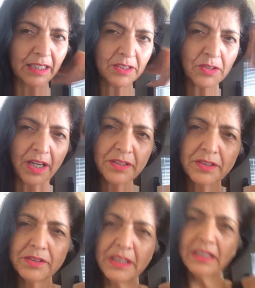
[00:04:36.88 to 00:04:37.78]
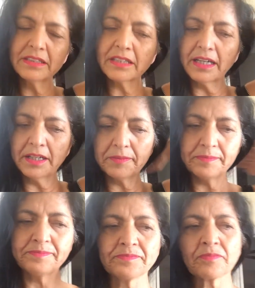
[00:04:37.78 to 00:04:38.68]
try to eat,
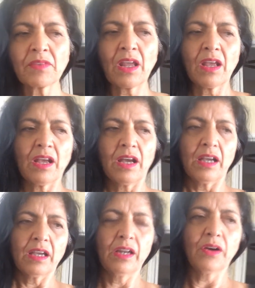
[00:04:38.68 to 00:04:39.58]
you